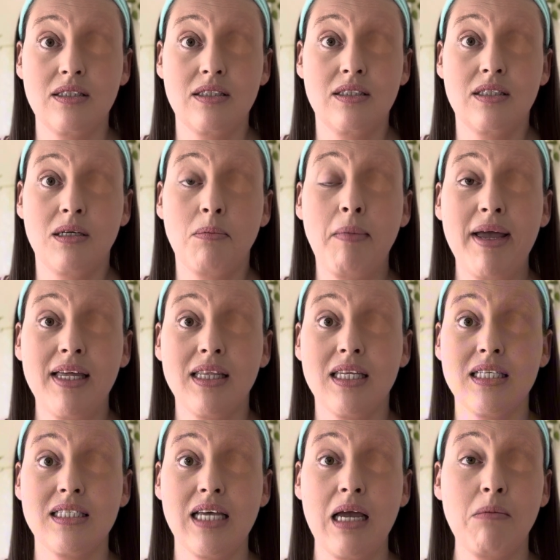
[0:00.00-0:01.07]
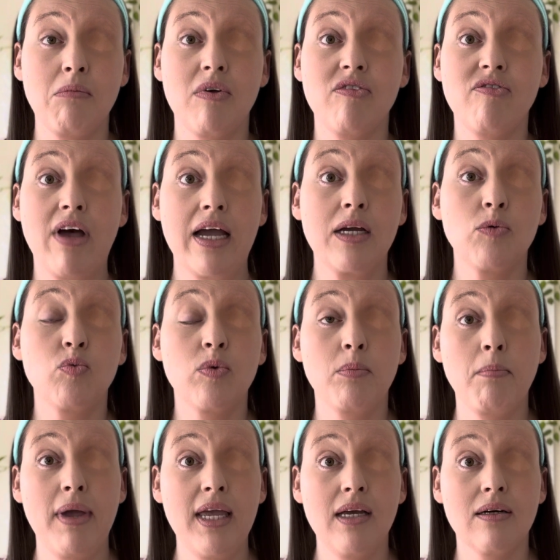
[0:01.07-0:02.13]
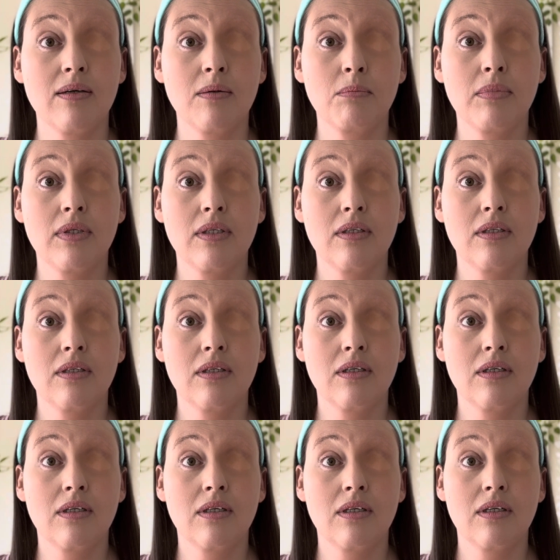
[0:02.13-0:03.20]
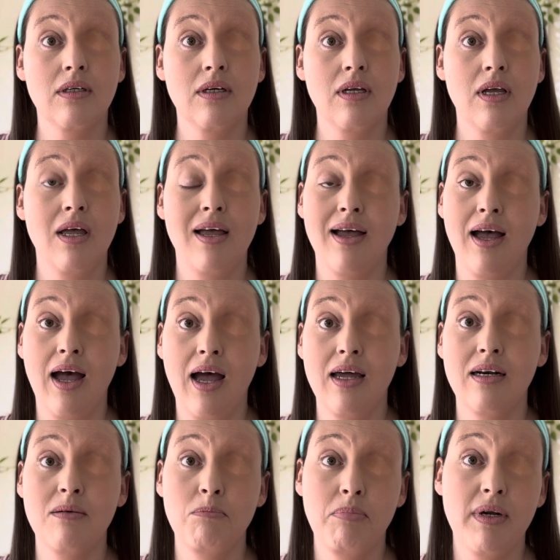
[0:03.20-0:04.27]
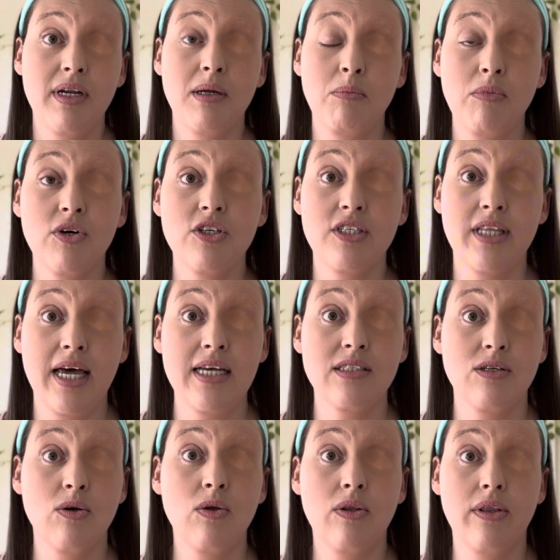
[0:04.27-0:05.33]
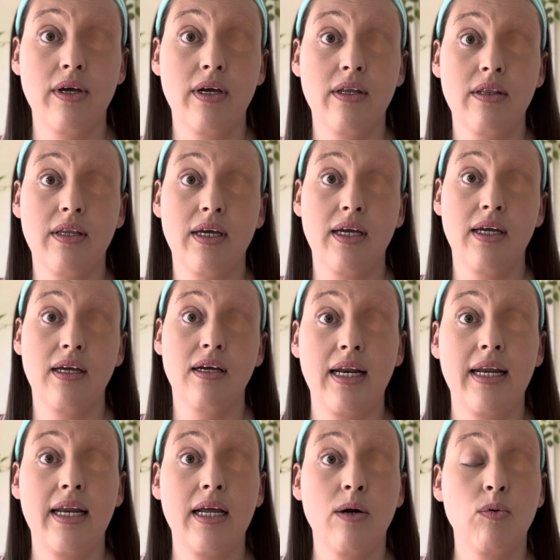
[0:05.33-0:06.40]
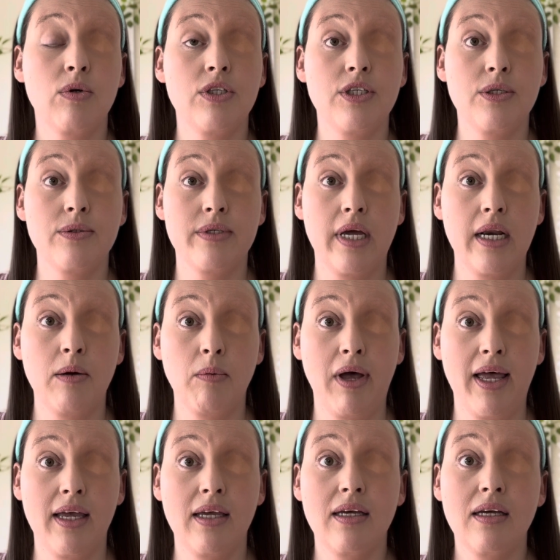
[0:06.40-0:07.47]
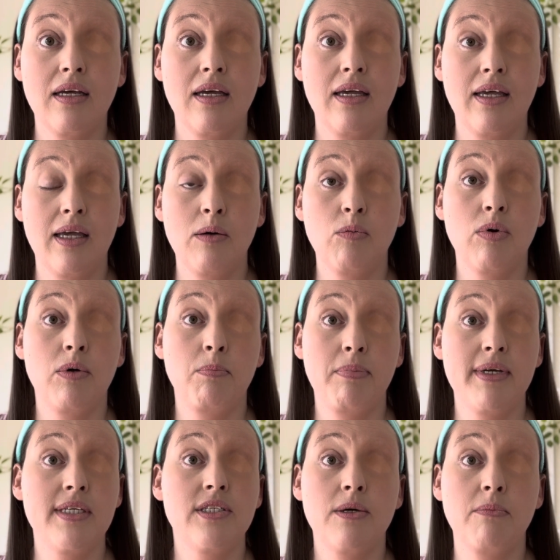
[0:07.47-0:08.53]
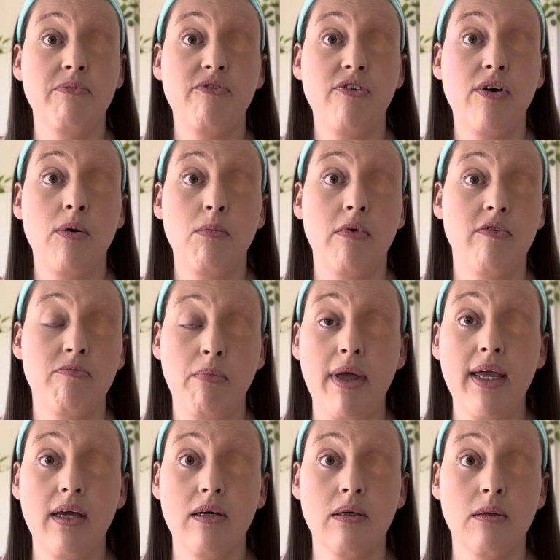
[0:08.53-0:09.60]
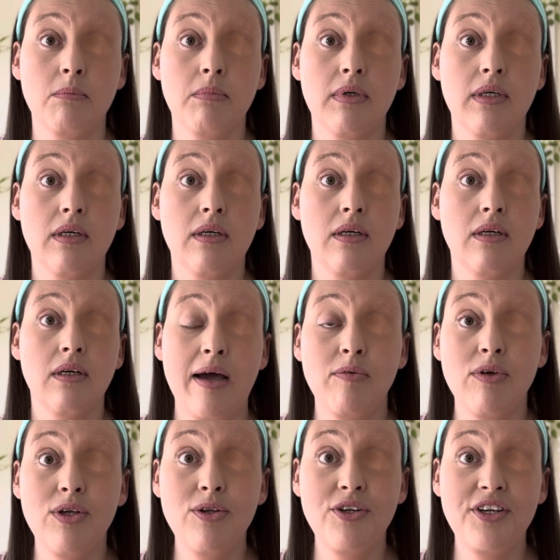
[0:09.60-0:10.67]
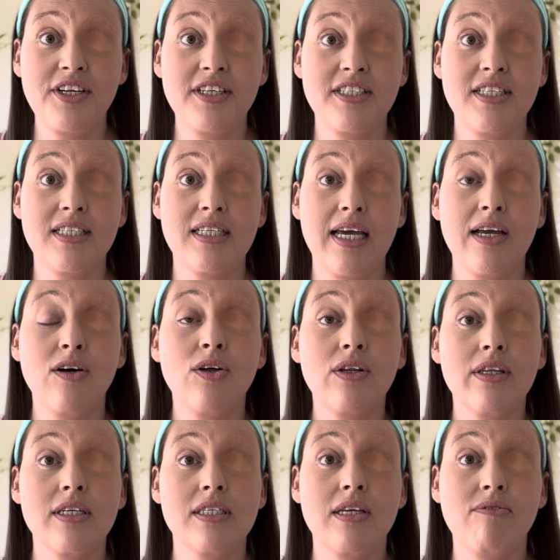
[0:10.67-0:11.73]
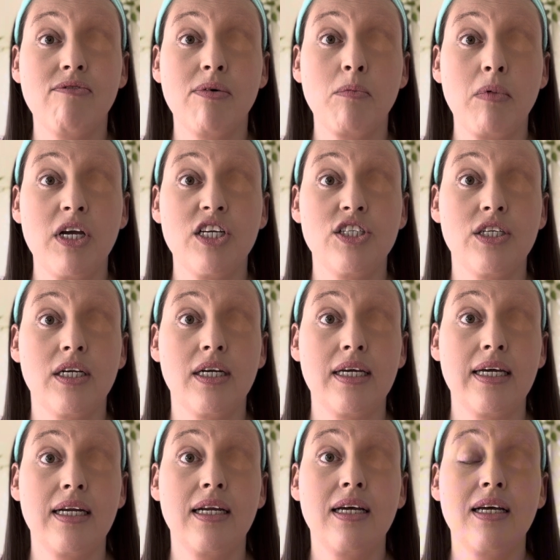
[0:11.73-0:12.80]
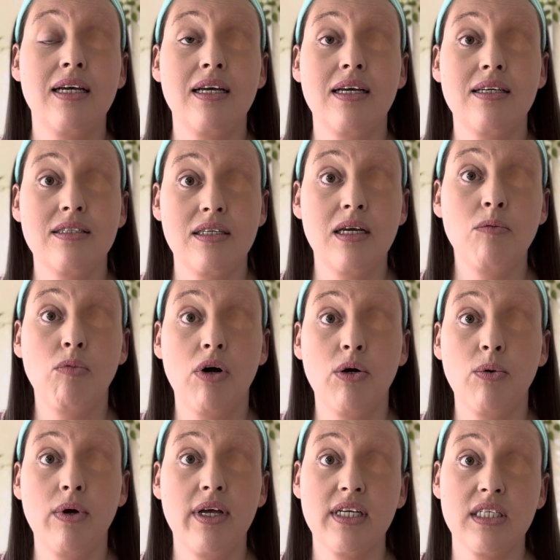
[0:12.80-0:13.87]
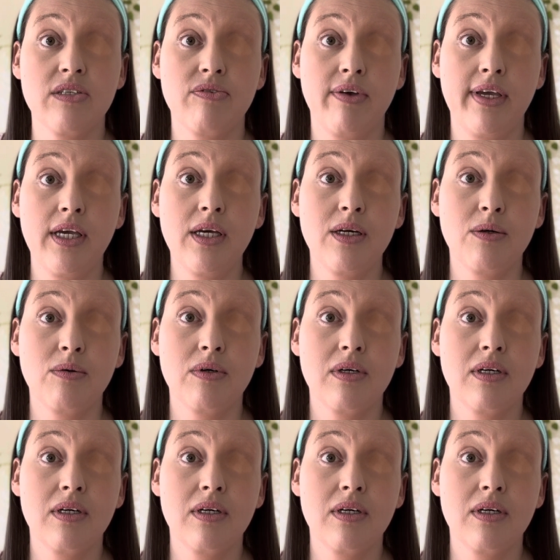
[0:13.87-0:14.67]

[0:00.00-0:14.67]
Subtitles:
to make the same effect with makeup, and pretty much that's all that the clinic would use anyway. It would be some form of makeup. Now you need to take all this information in and see what works for you,